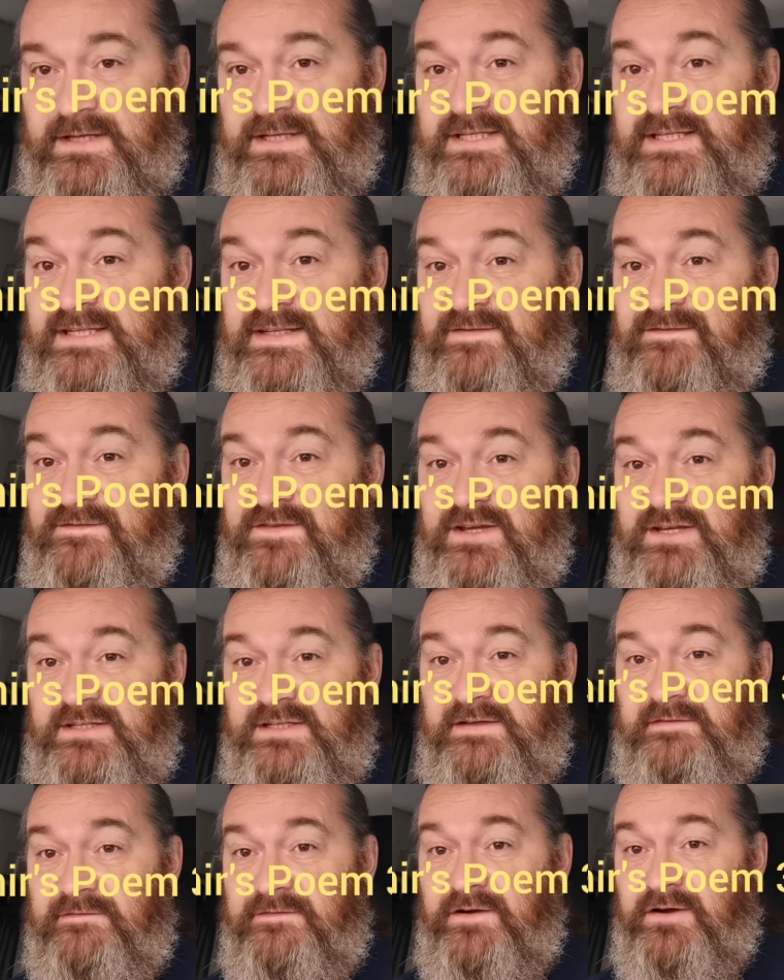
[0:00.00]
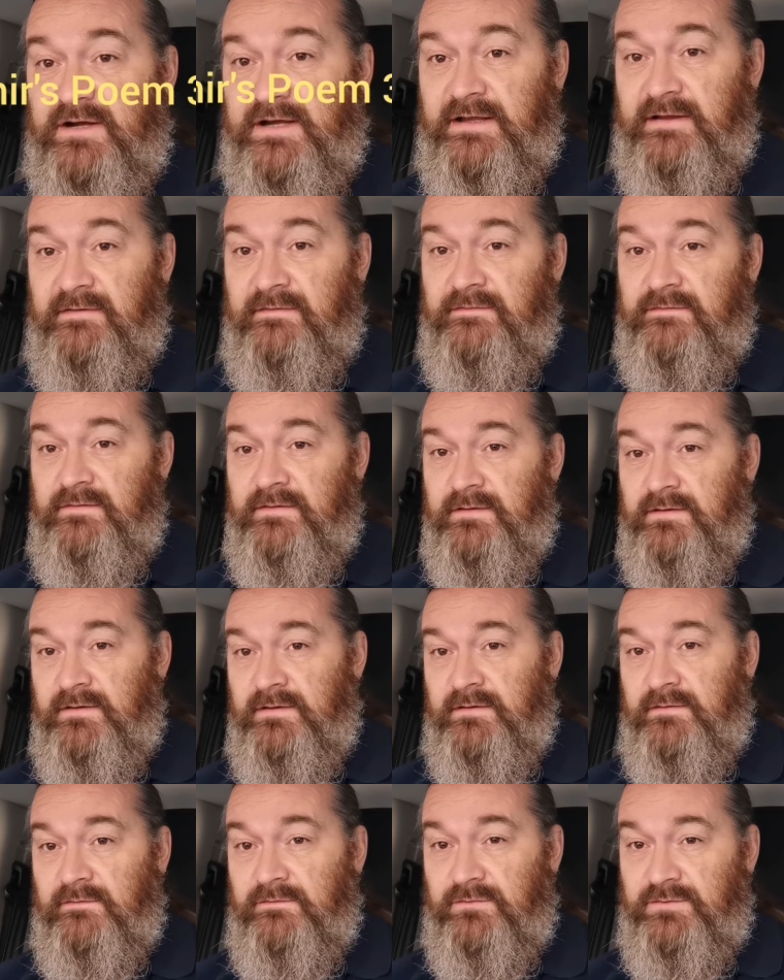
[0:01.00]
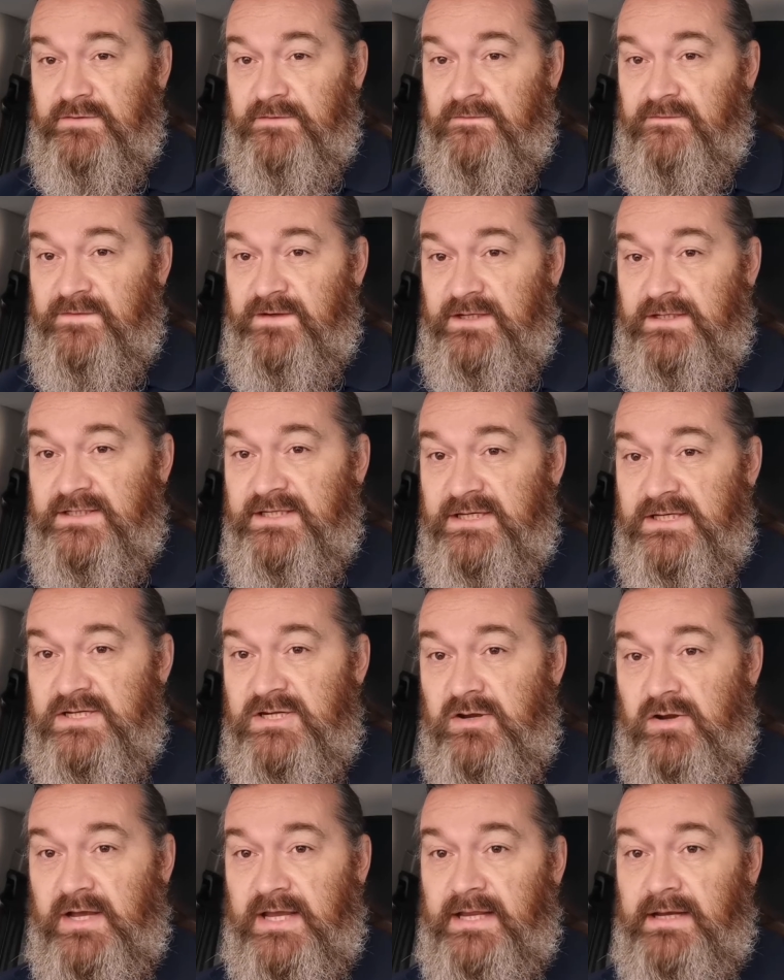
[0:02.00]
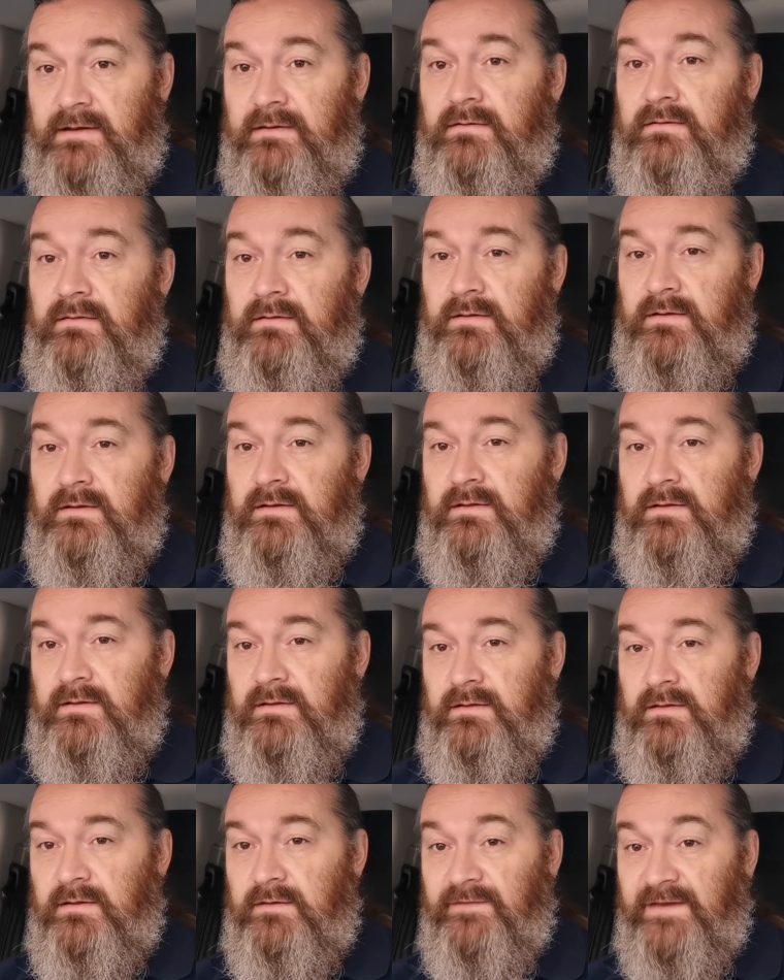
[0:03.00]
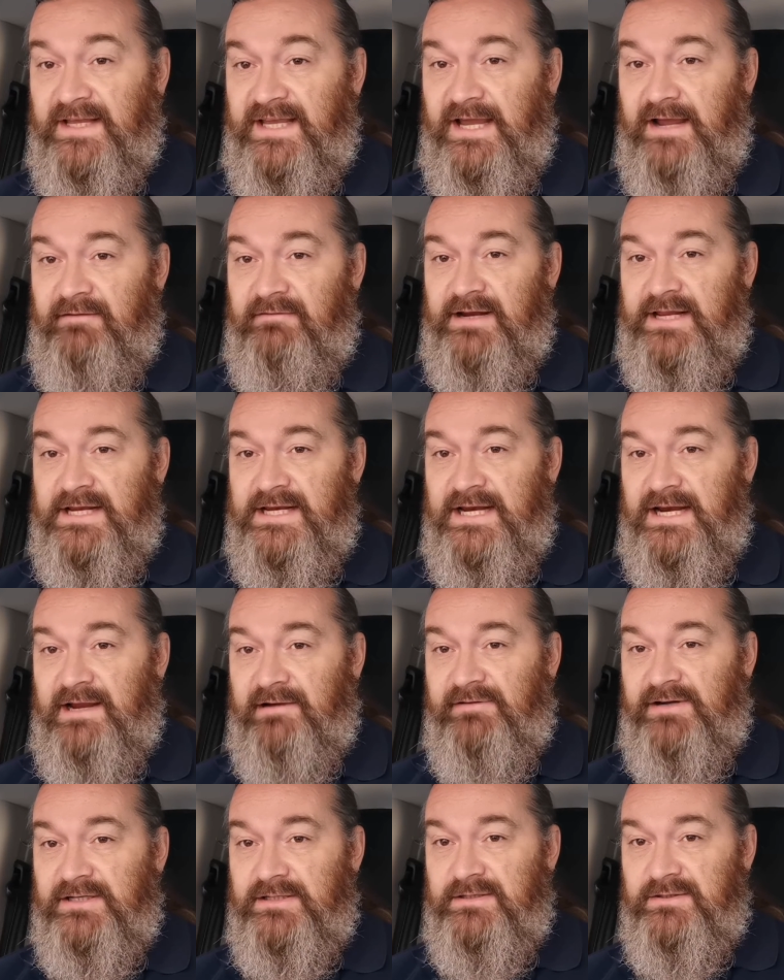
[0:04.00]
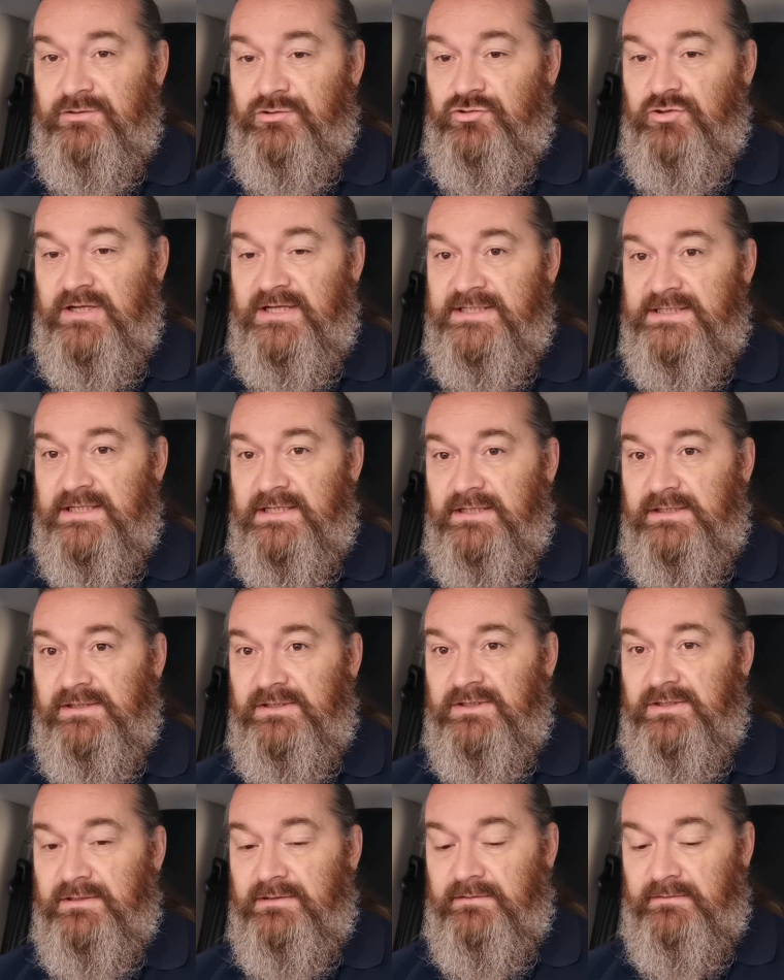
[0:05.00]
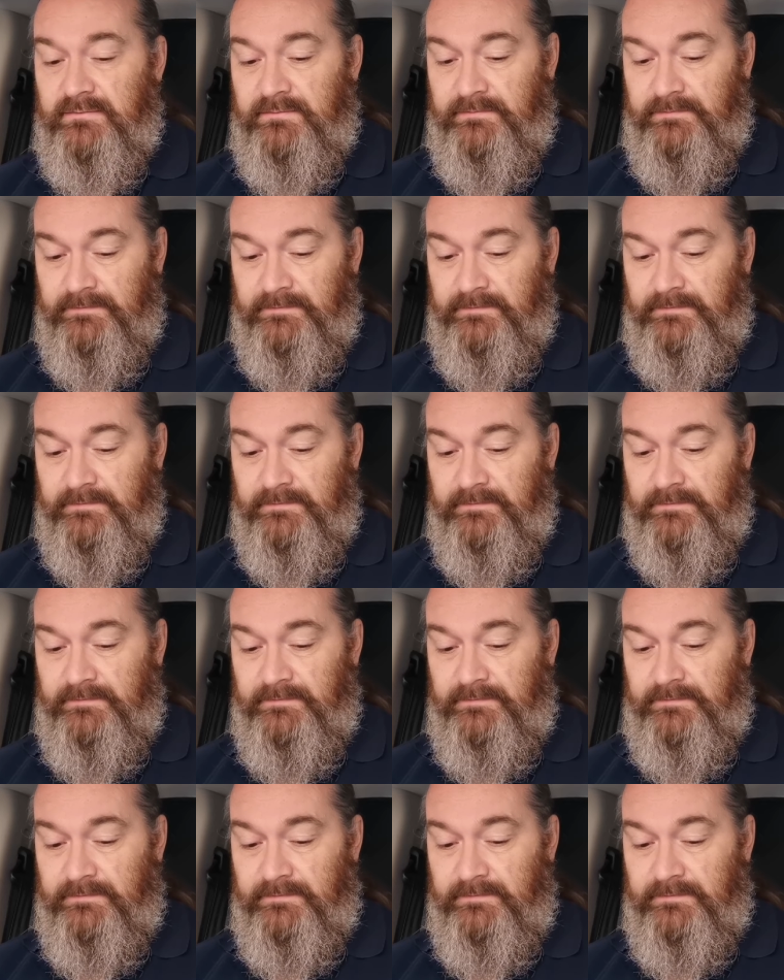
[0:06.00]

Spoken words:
verses 35 through to 39 of the Carolyn Larrington translation.